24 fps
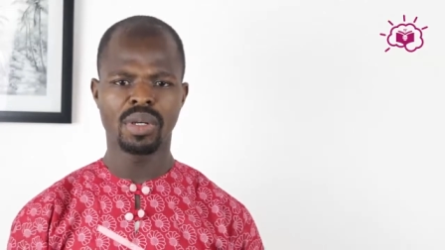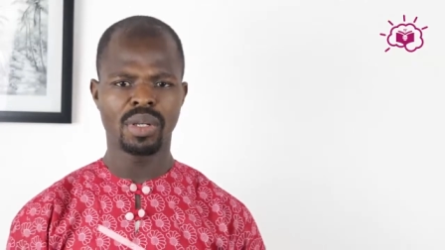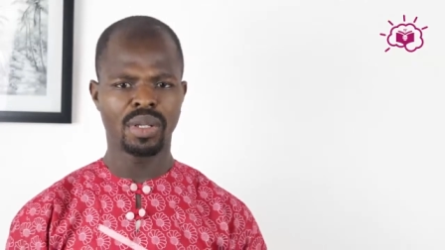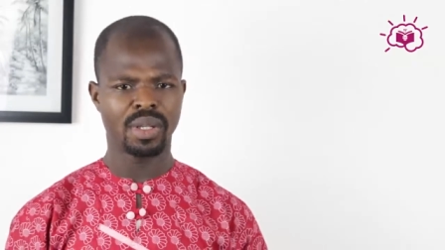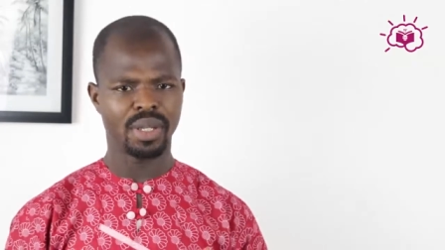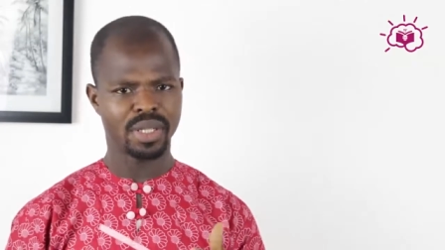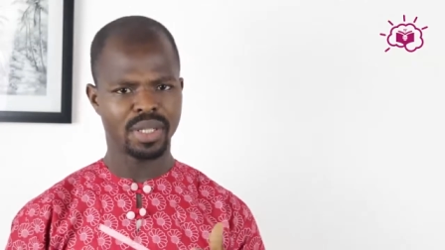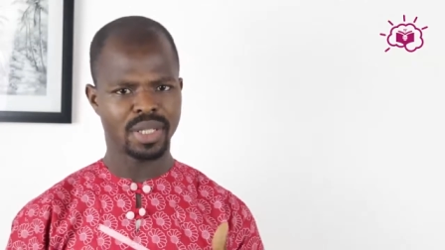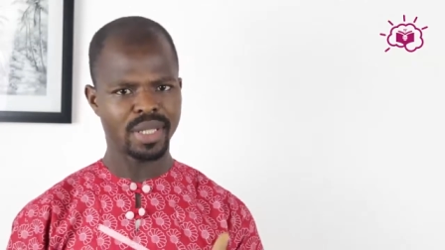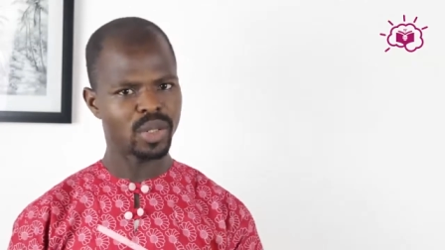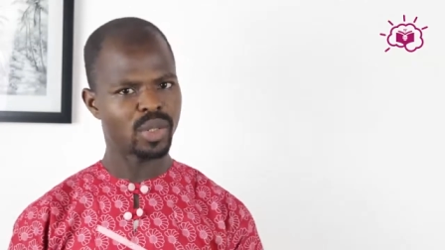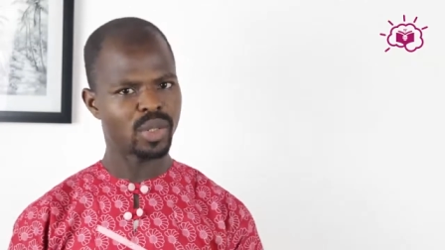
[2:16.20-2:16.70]

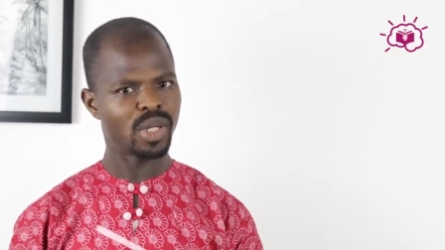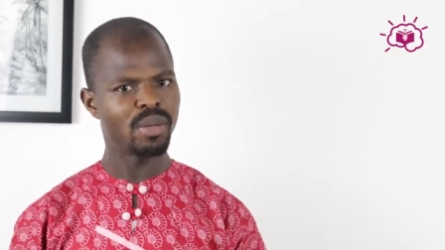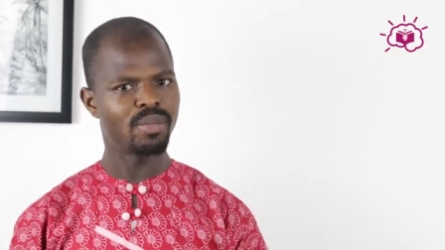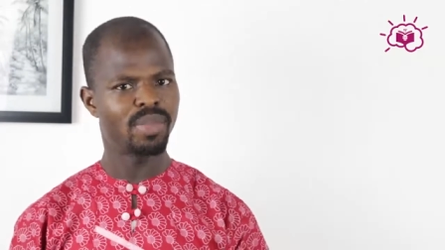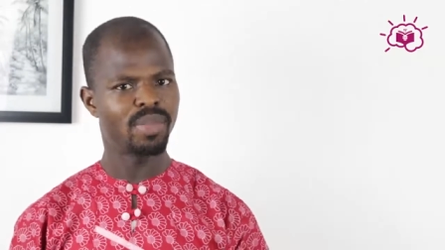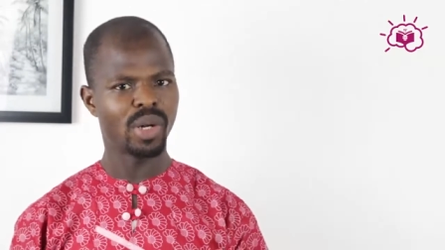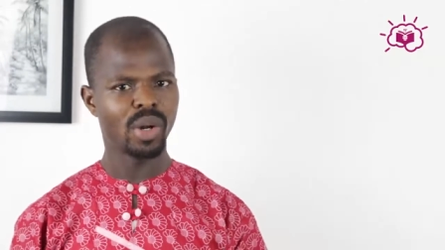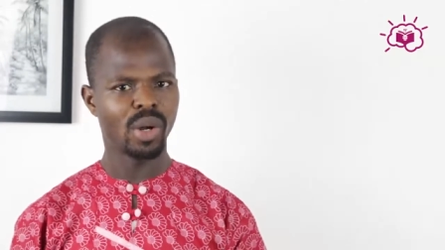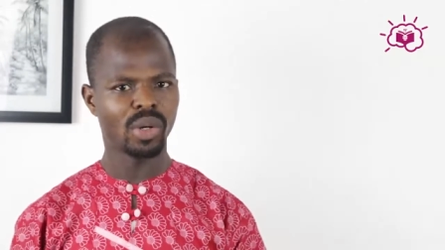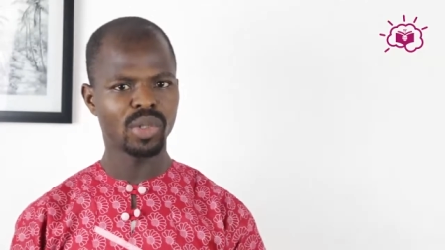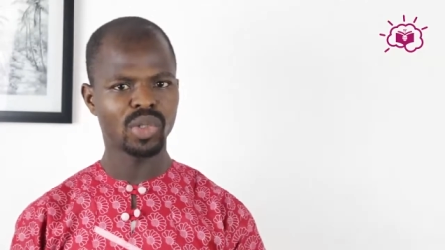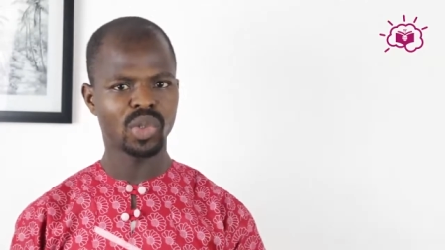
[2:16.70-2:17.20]
It actually
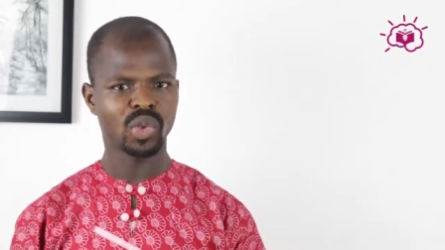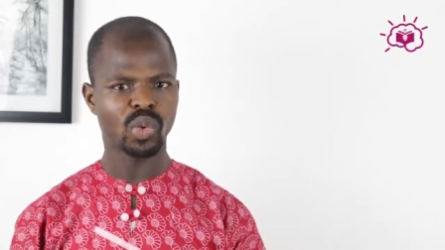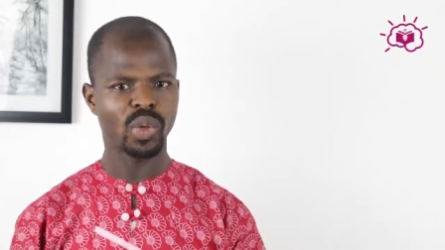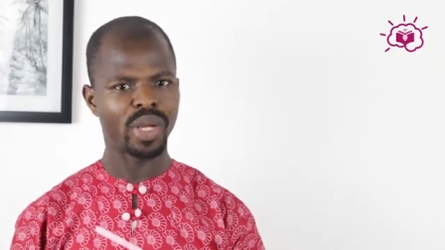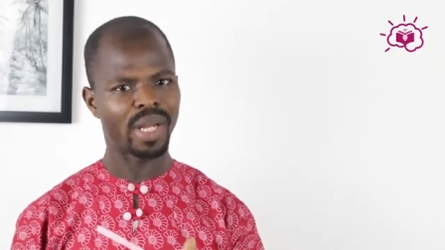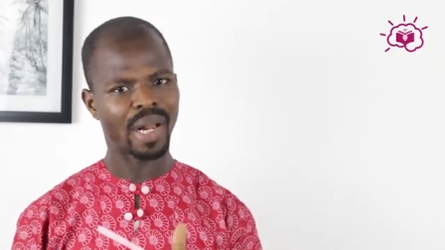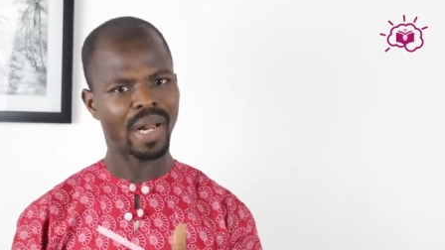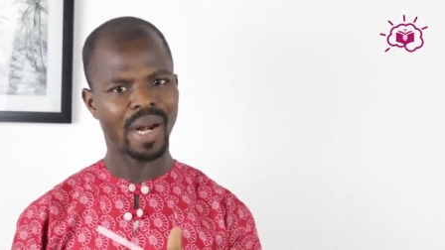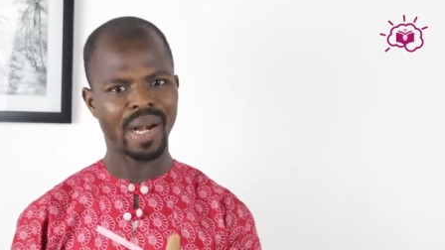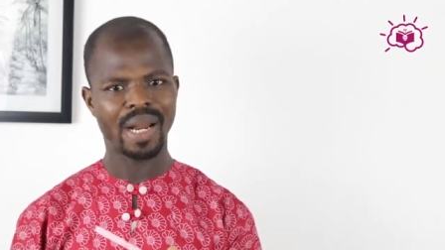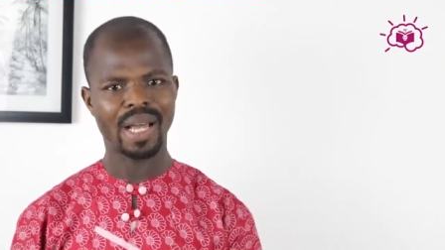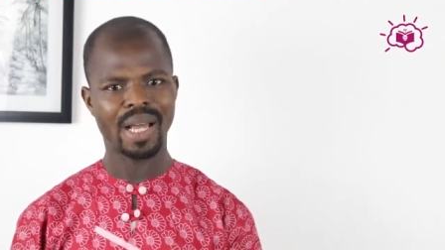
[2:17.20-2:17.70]
belongs to a
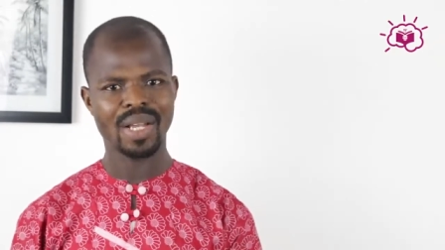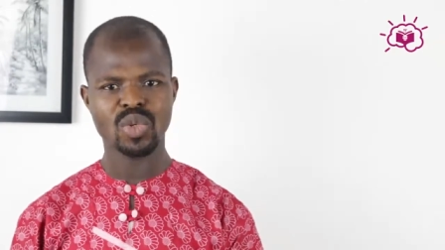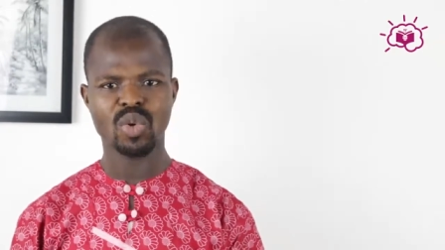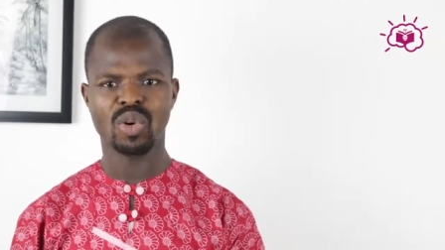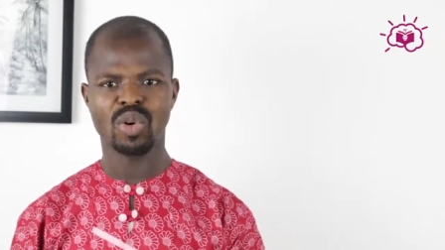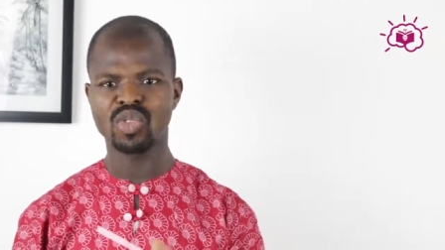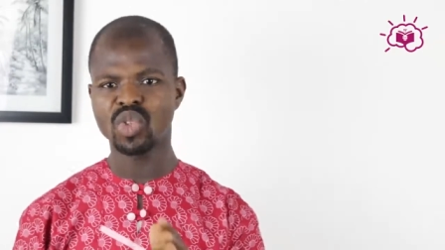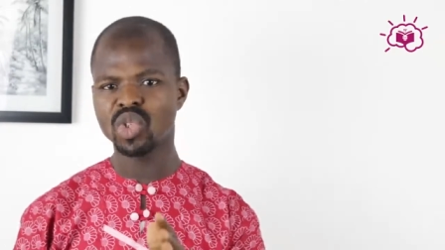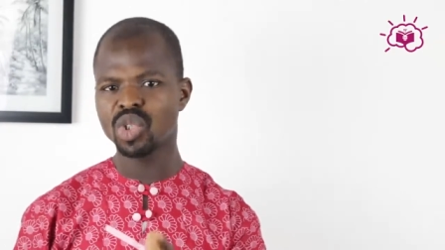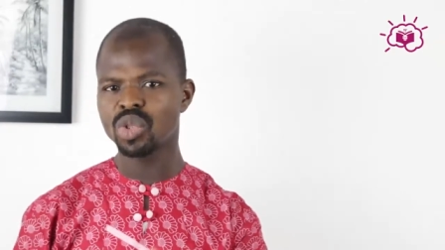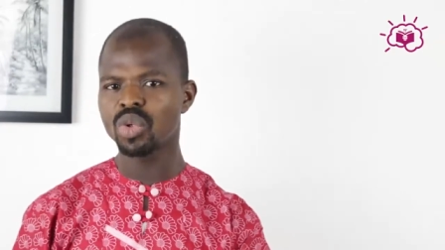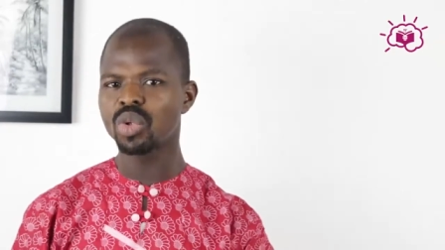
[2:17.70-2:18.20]
class of
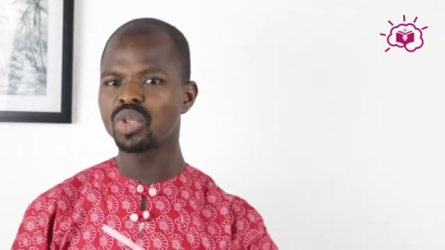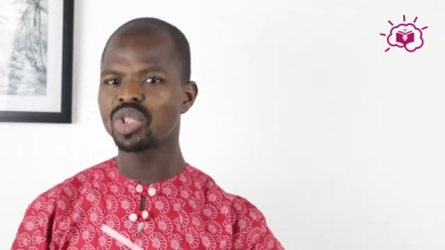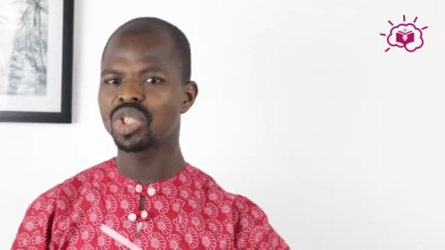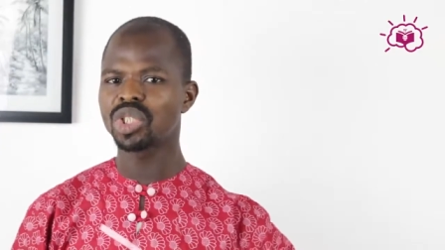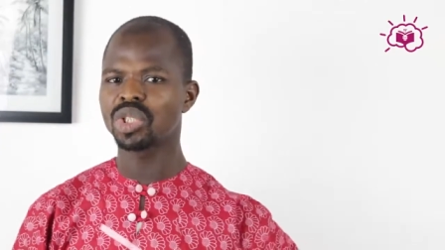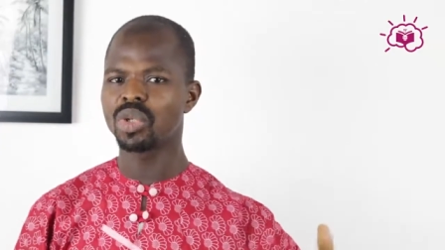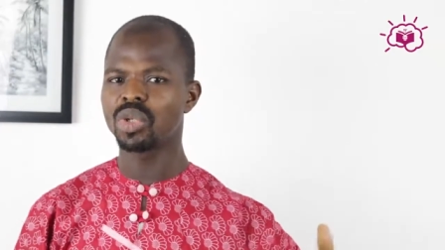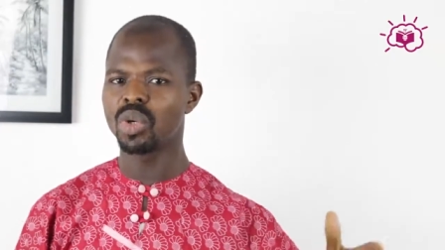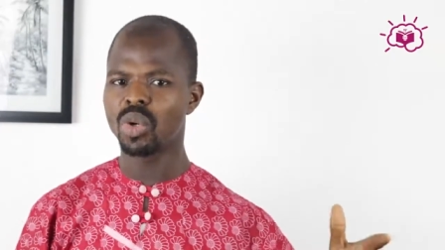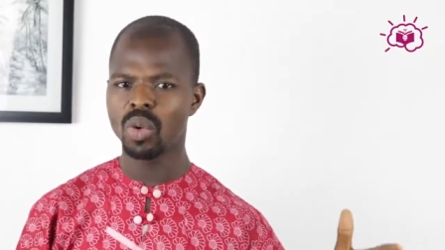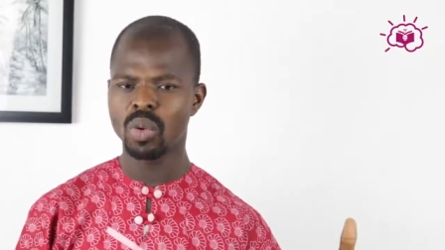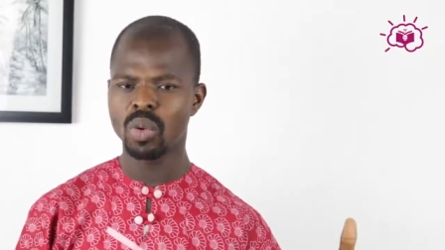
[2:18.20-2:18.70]

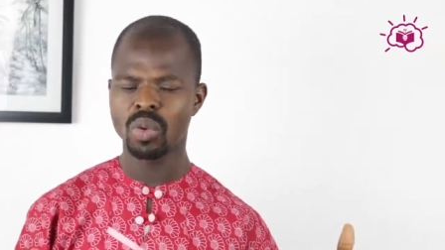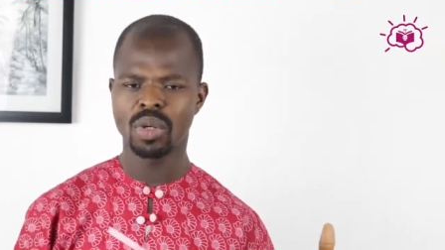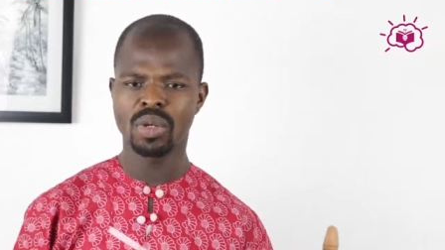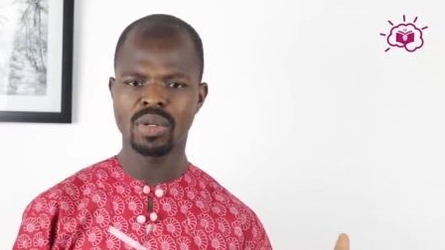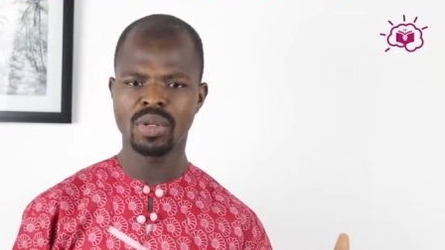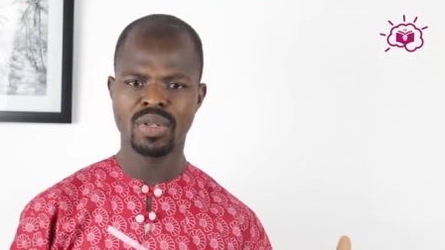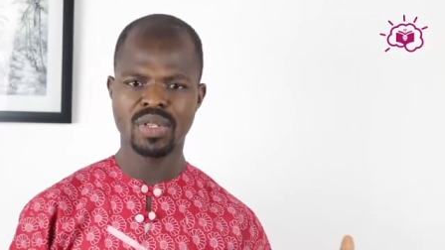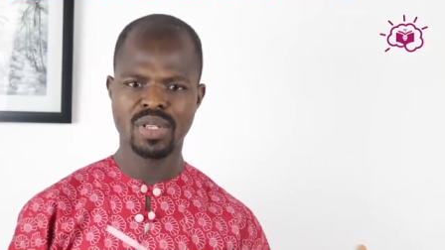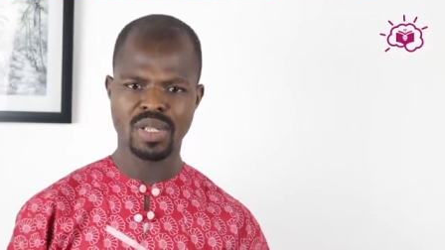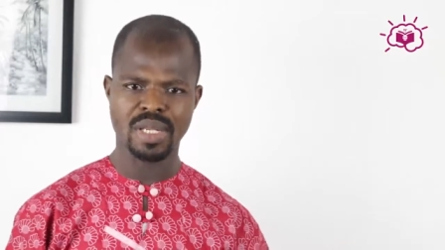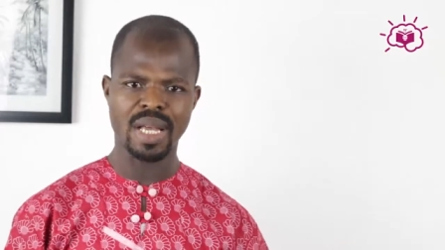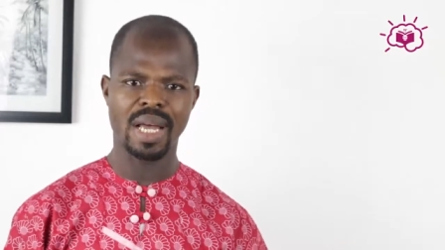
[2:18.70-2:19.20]
social
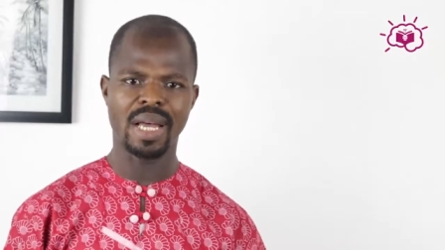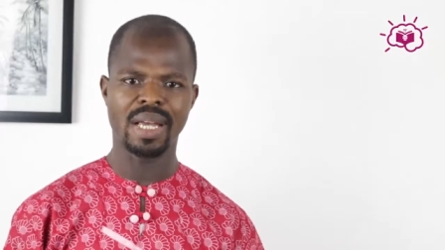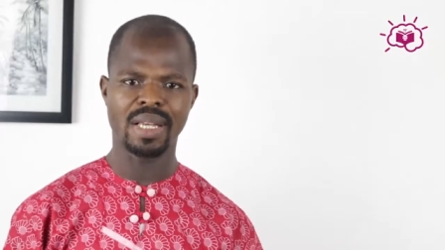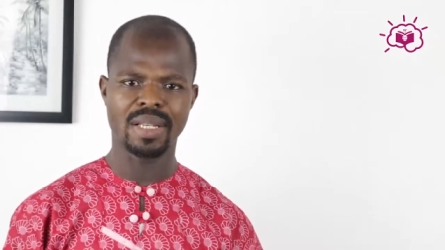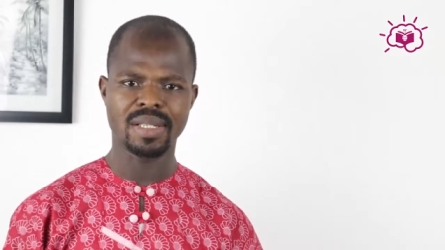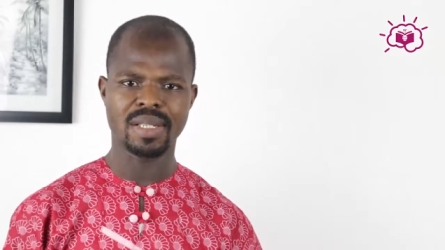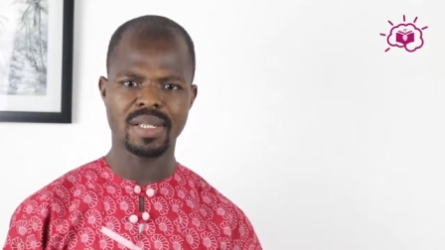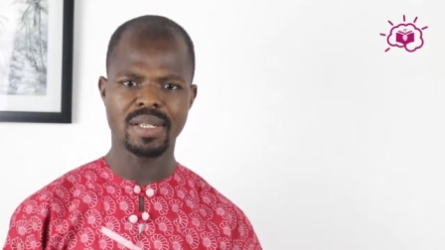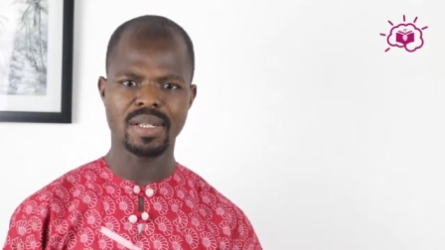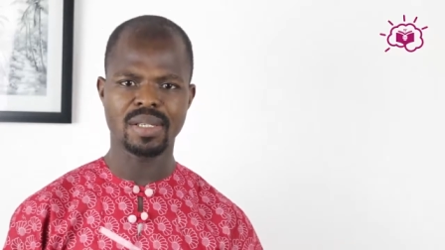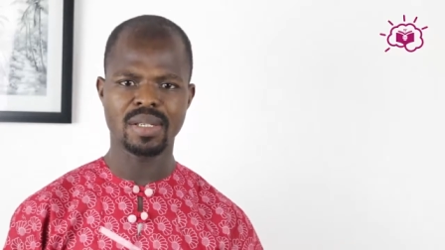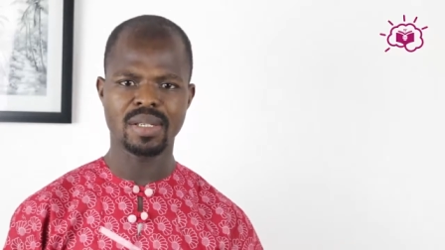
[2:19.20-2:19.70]

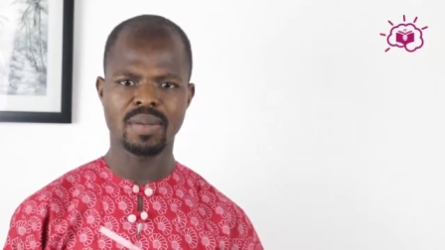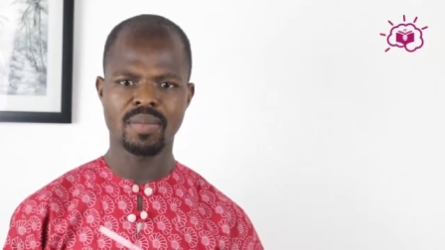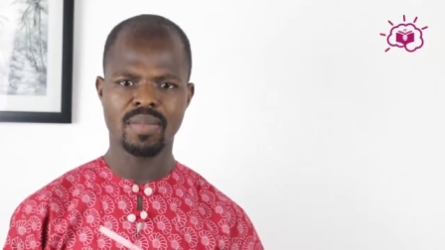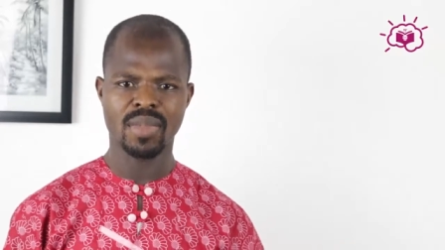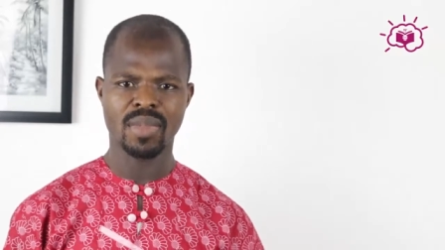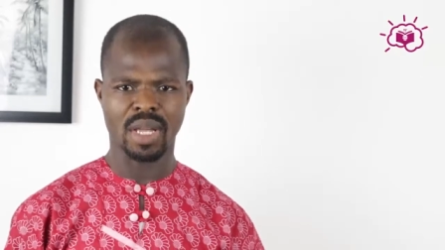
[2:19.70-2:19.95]
sciences.